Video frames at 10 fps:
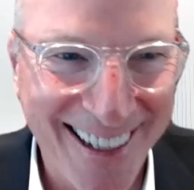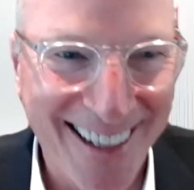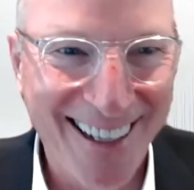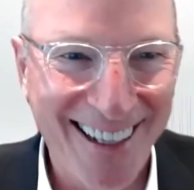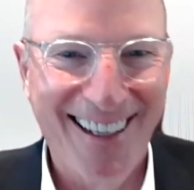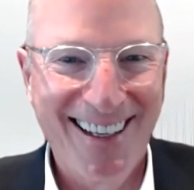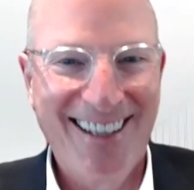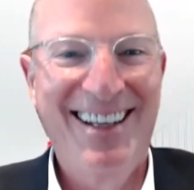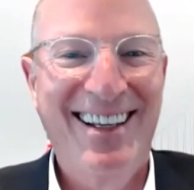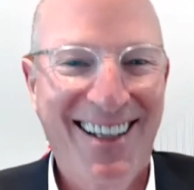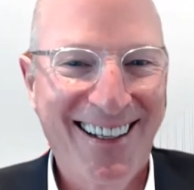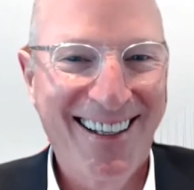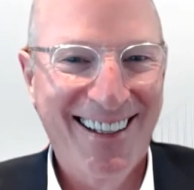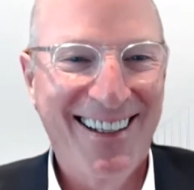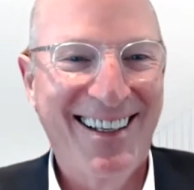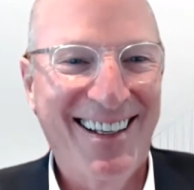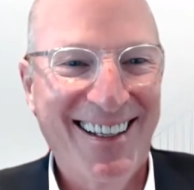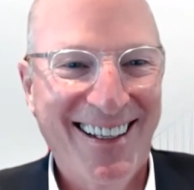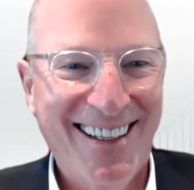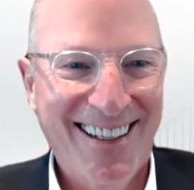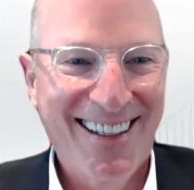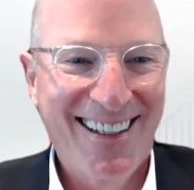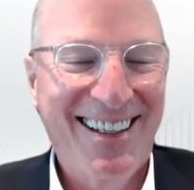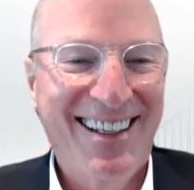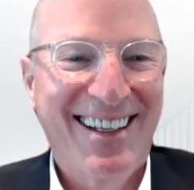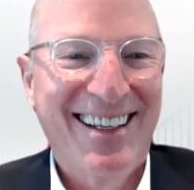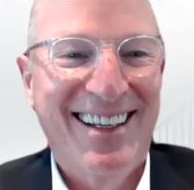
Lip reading: And she's got teen kids